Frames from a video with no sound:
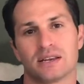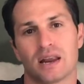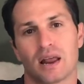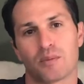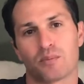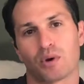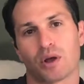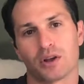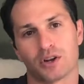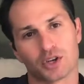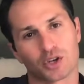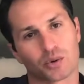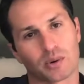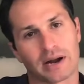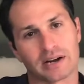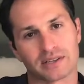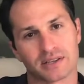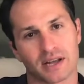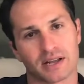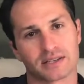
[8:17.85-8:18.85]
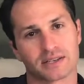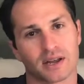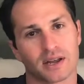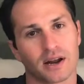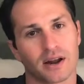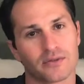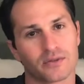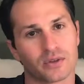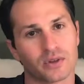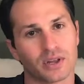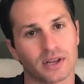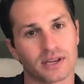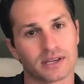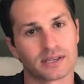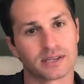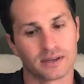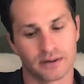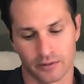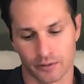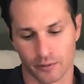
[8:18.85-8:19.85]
and I'd probably just scratch that site off the list